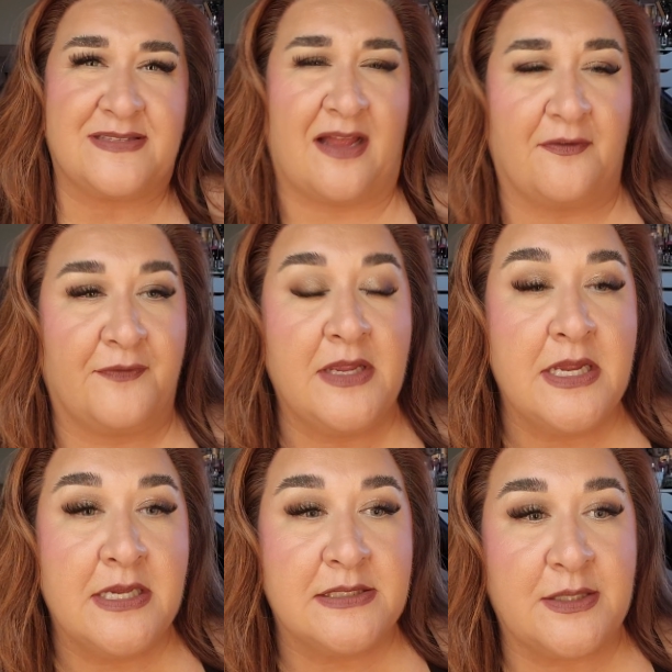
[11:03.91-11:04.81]
stuff.
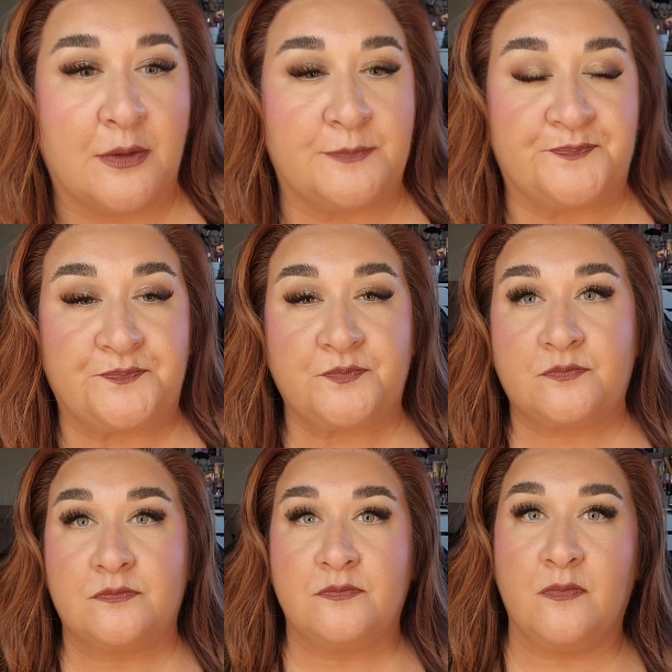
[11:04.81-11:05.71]
So
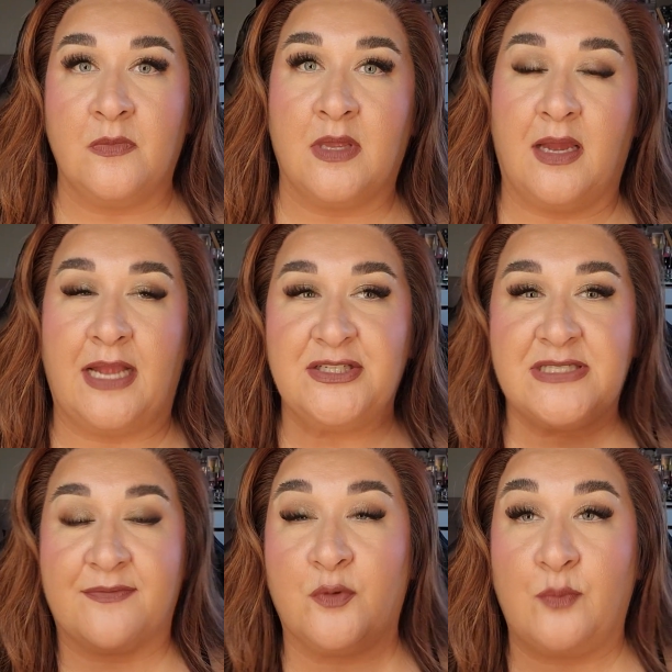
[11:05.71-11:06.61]
I
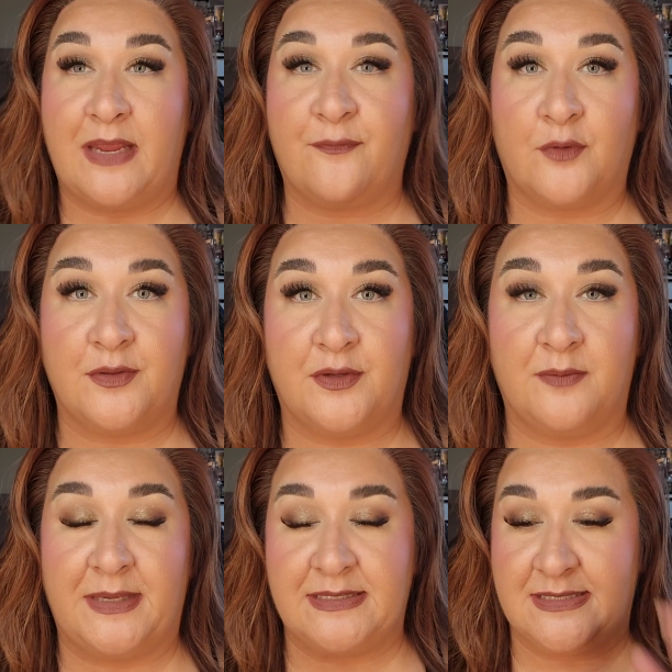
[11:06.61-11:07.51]
just have to wait for a
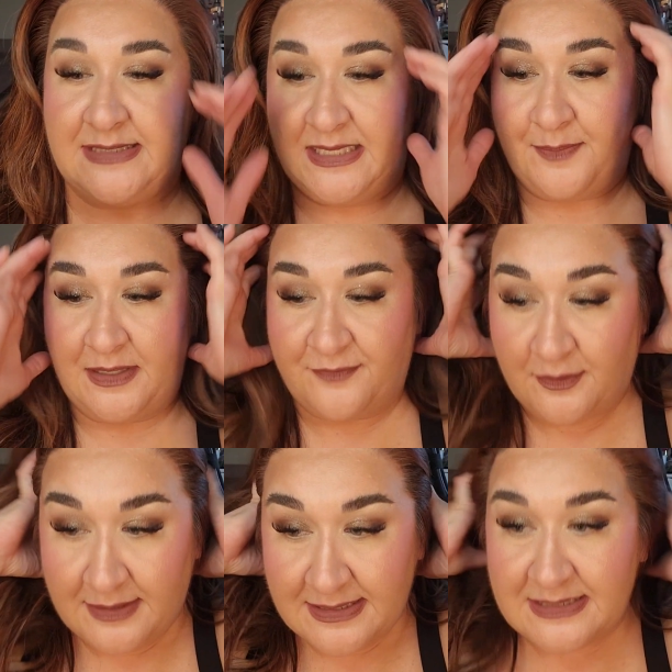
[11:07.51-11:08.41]
little bit to see. But if
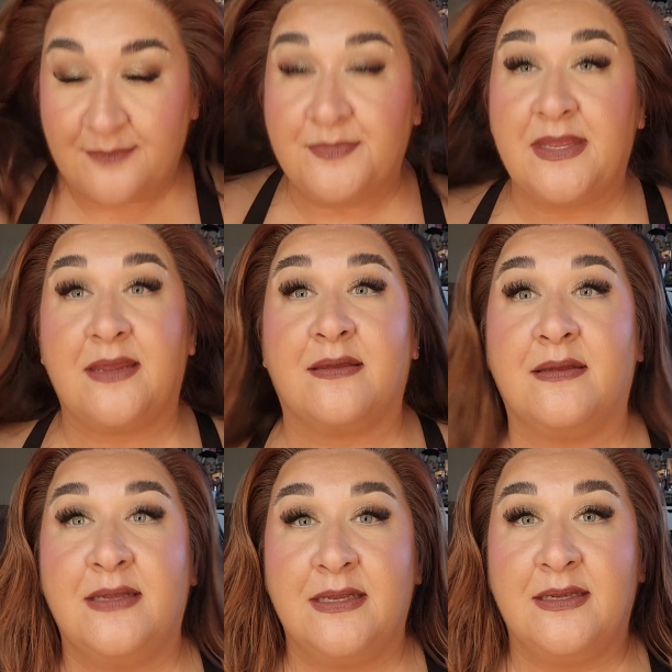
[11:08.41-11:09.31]
there is
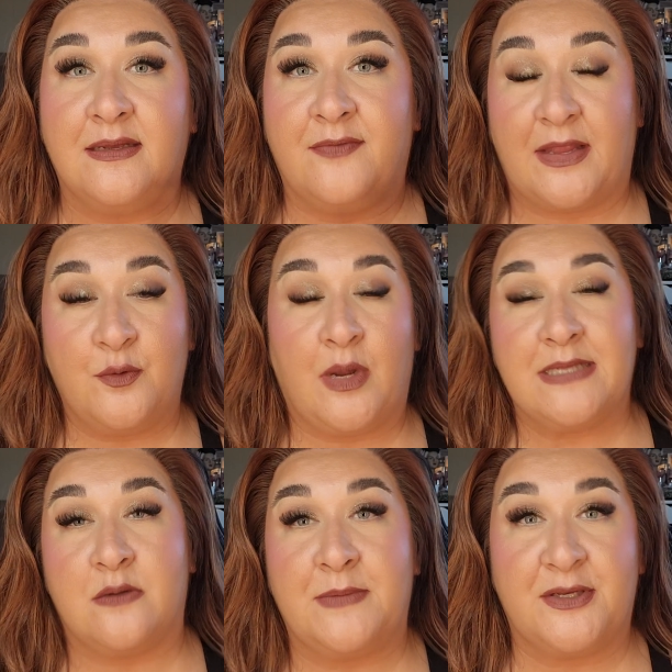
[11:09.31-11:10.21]
something that you
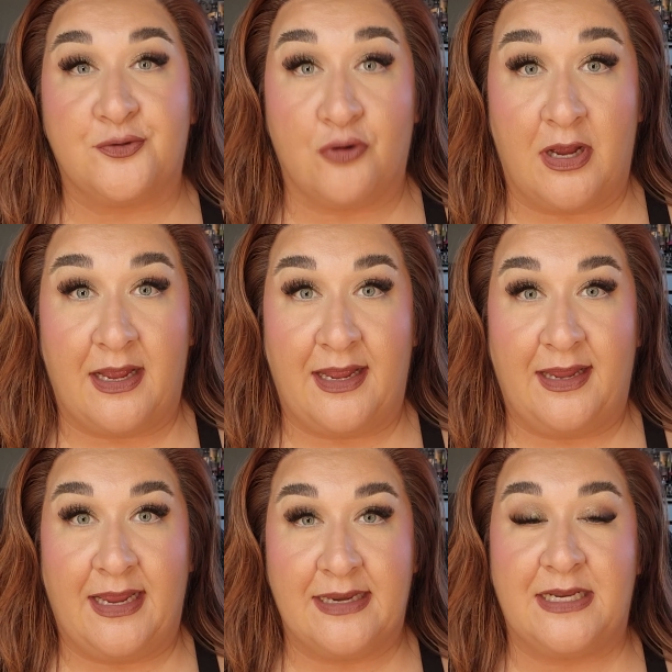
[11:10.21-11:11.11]
guys want me to
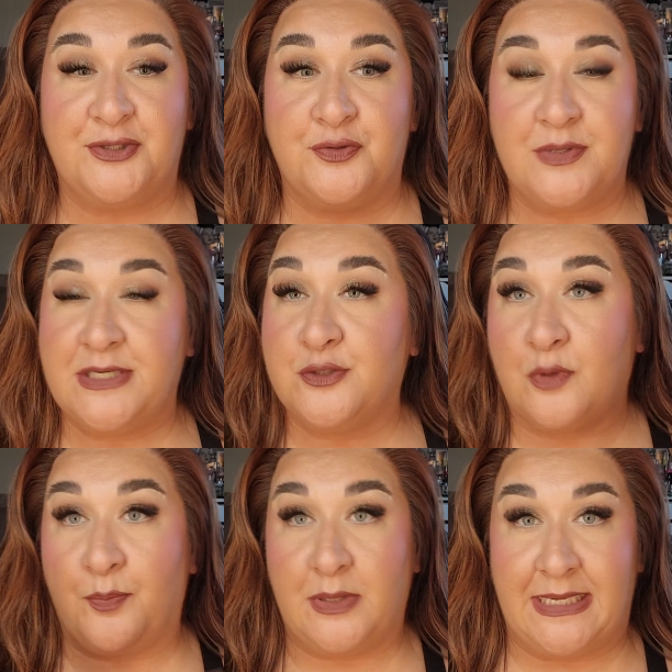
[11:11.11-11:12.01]
try and I do need to
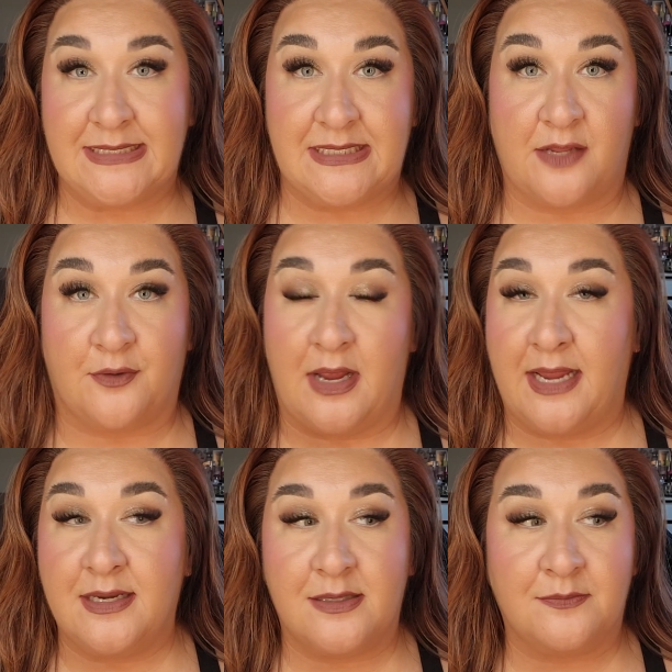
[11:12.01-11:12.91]
replace another
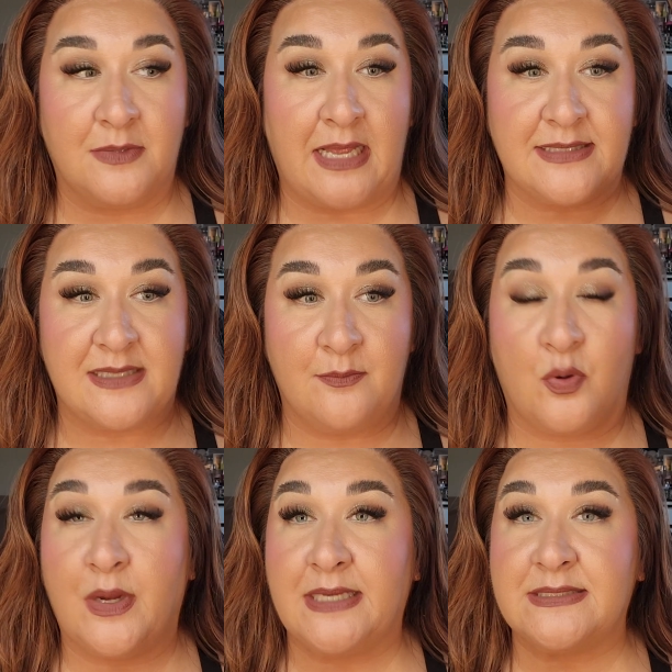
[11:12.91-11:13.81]
item at some
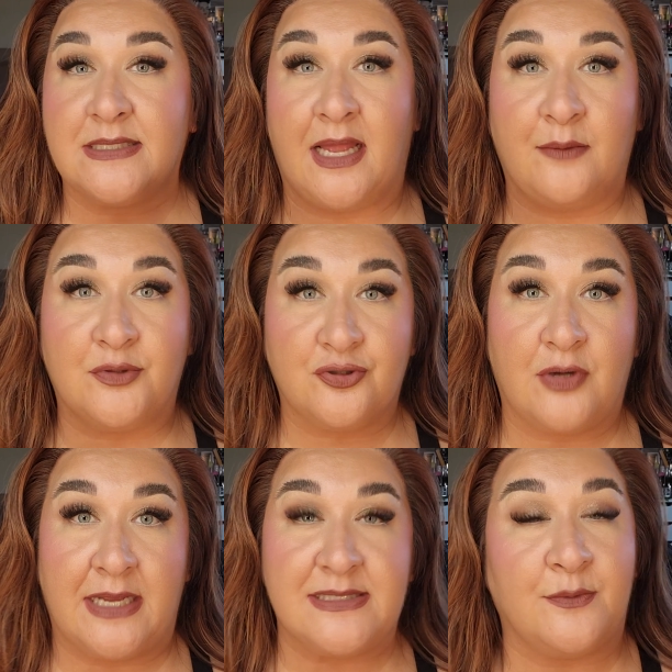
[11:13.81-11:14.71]
point. I will
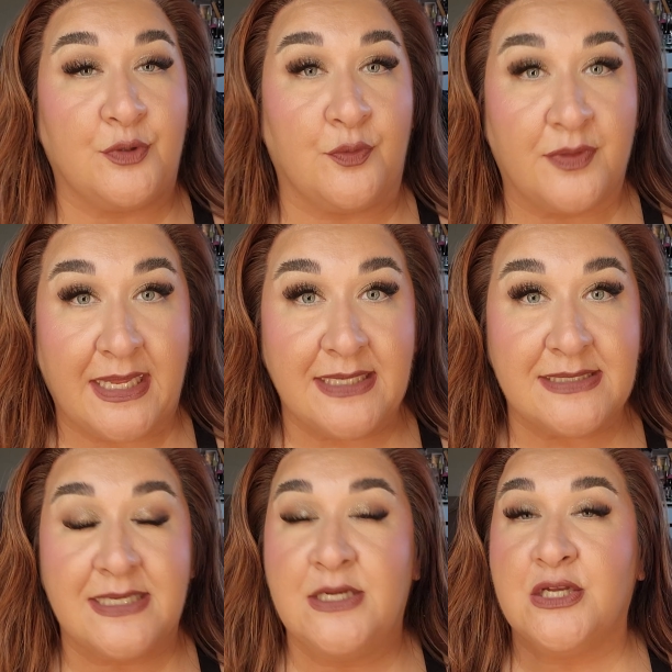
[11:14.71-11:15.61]
try some new
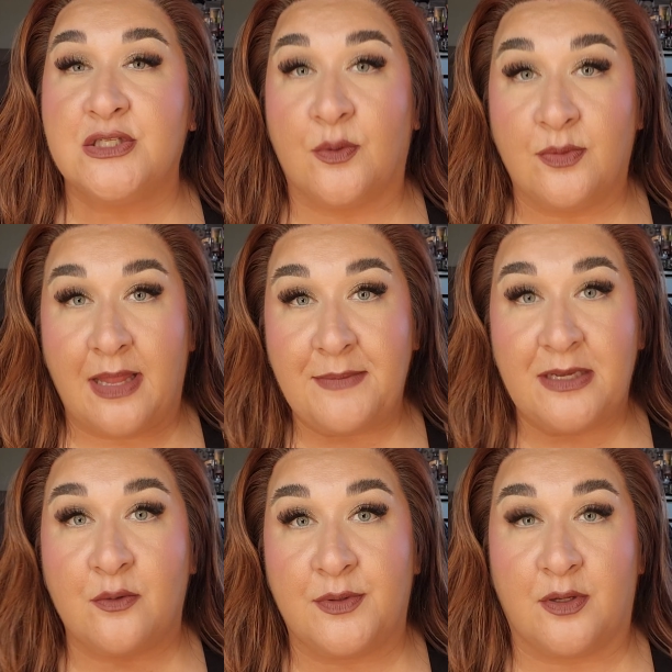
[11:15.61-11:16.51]
things. So let me
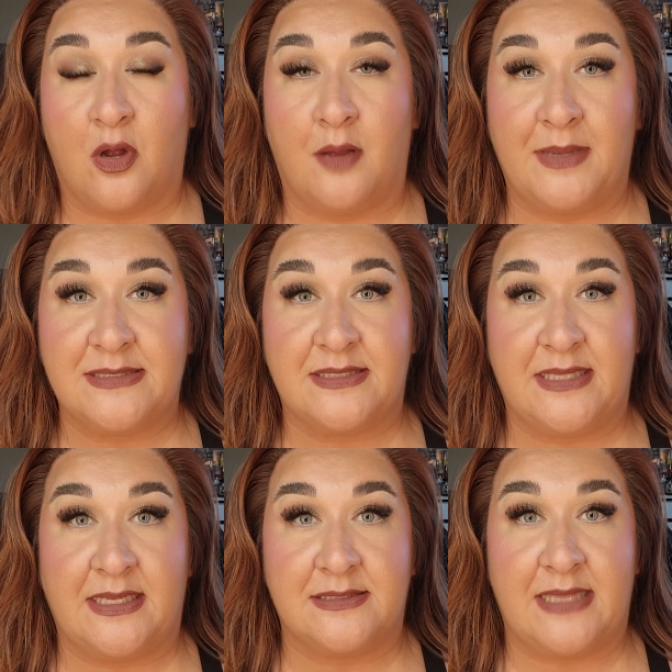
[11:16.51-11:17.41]
know in the comments of
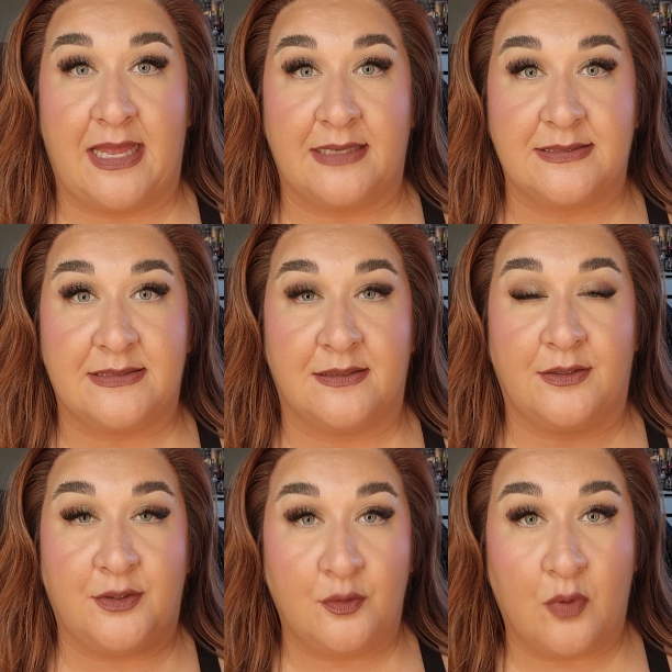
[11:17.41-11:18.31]
things that
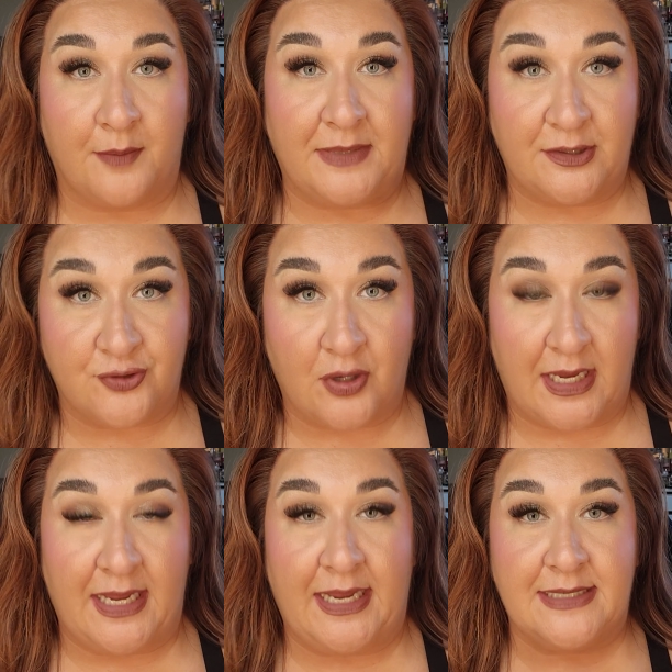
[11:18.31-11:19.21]
you want me to
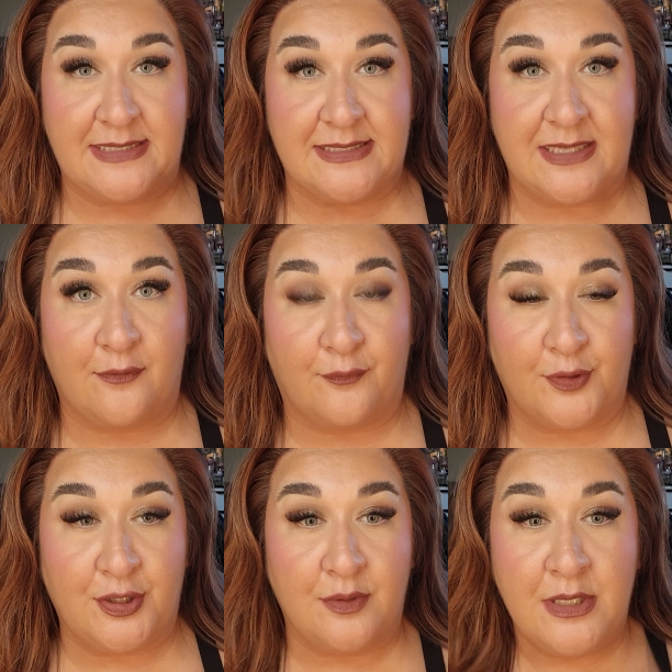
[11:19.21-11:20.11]
try and test out for
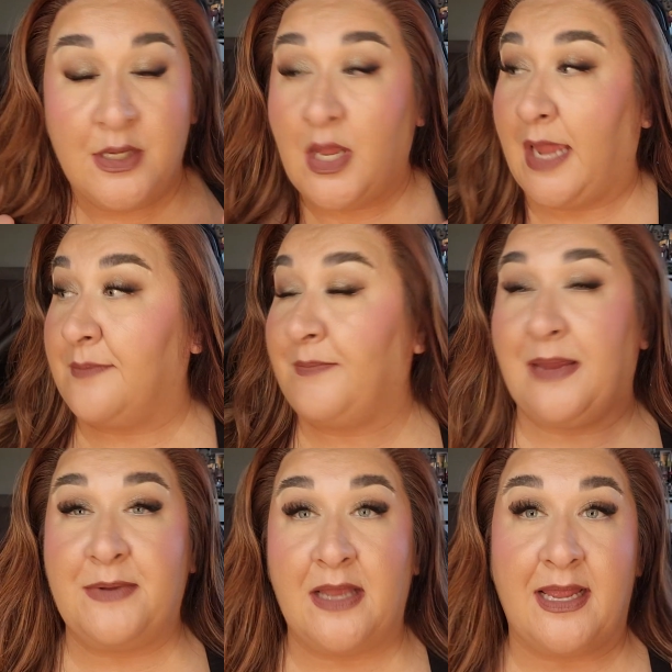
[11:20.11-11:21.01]
you. And
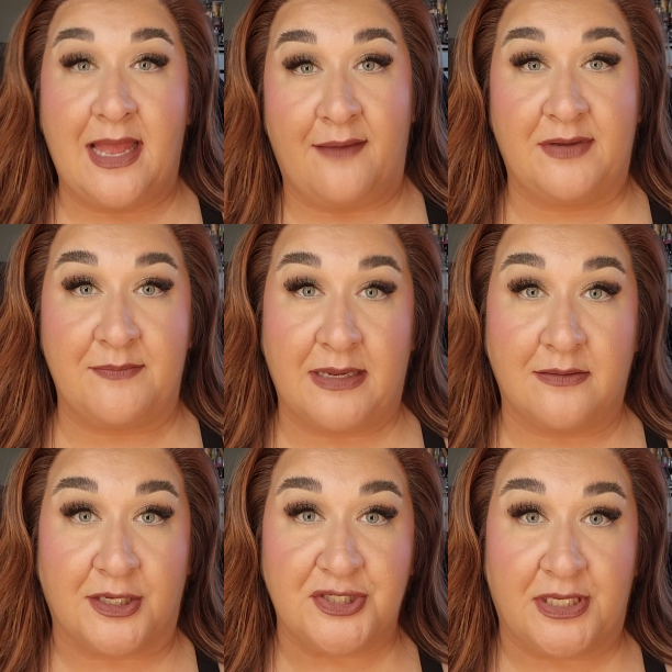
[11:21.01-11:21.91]
maybe I have it in my
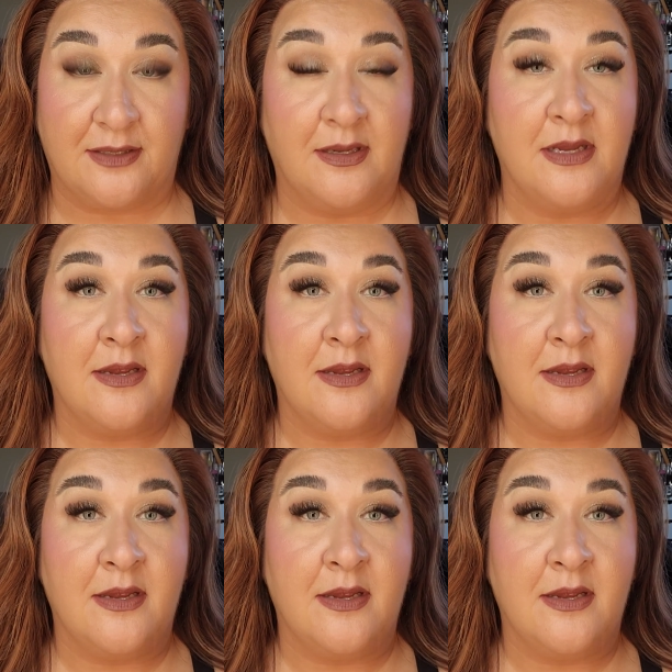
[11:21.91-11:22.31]
collection.